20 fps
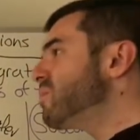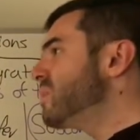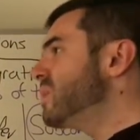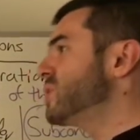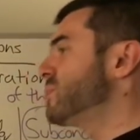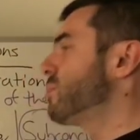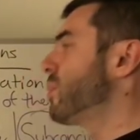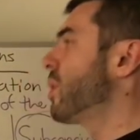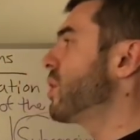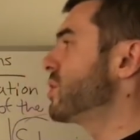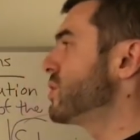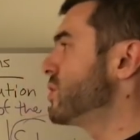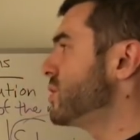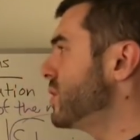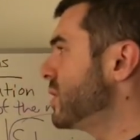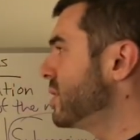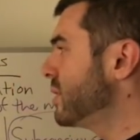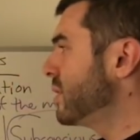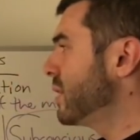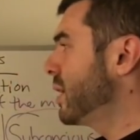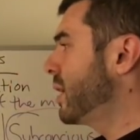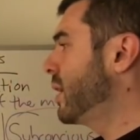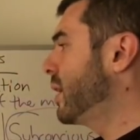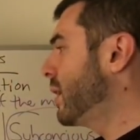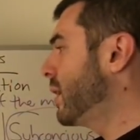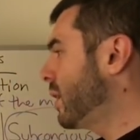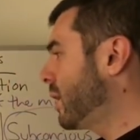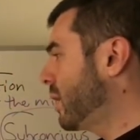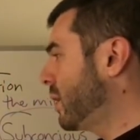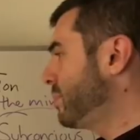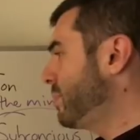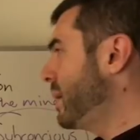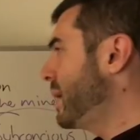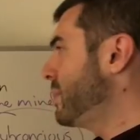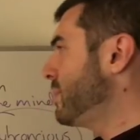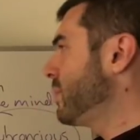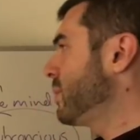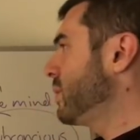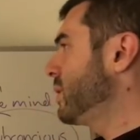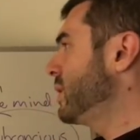this person uh, on
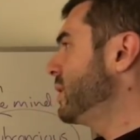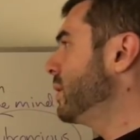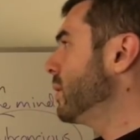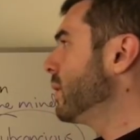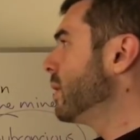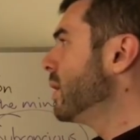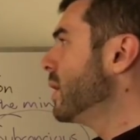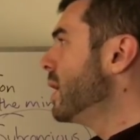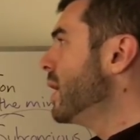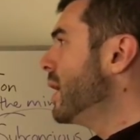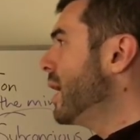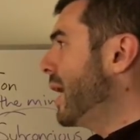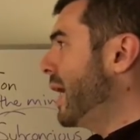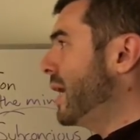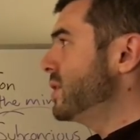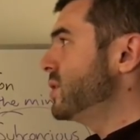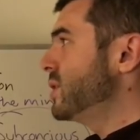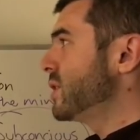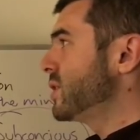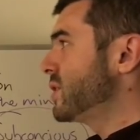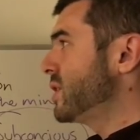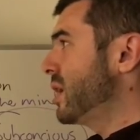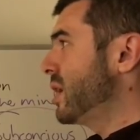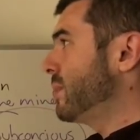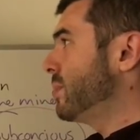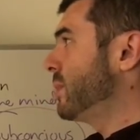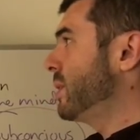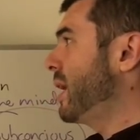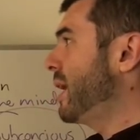paper here as an example.